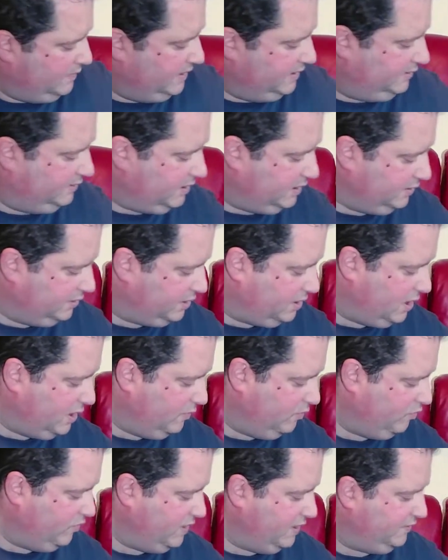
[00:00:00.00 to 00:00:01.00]
It does
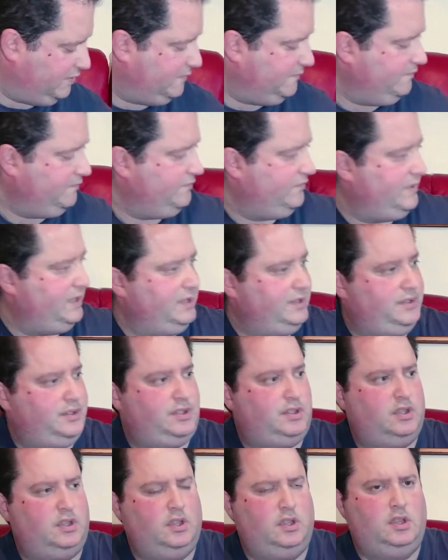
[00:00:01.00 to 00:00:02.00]
come with
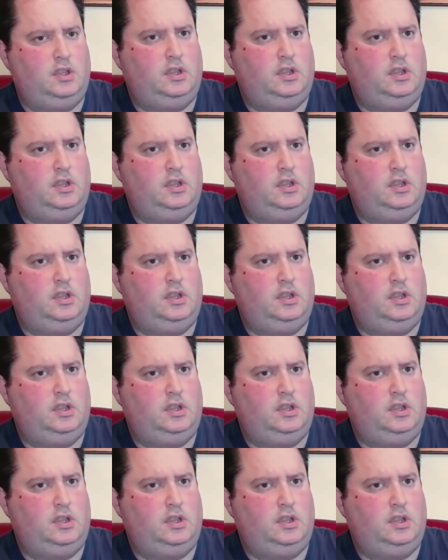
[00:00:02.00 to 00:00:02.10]
this